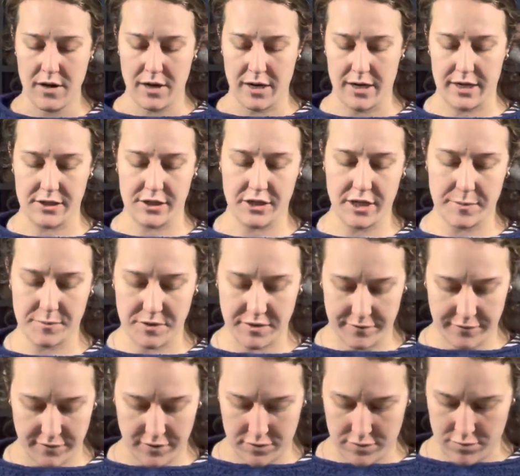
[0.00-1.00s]
I shaped a
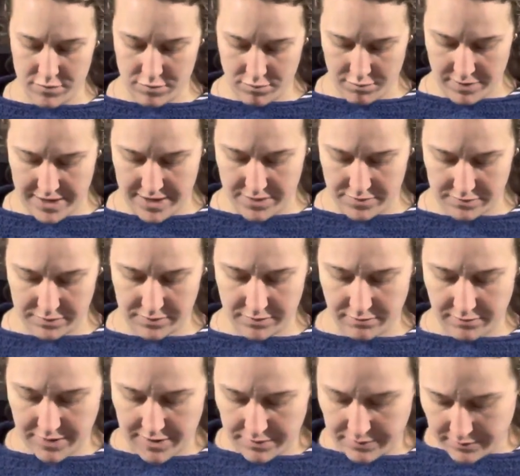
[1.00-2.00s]
few rounds
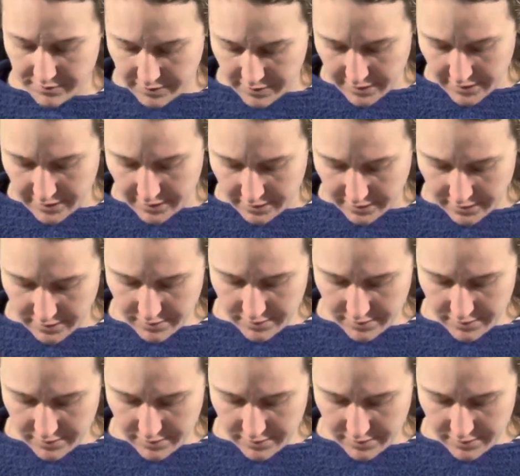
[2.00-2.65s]
around the neck.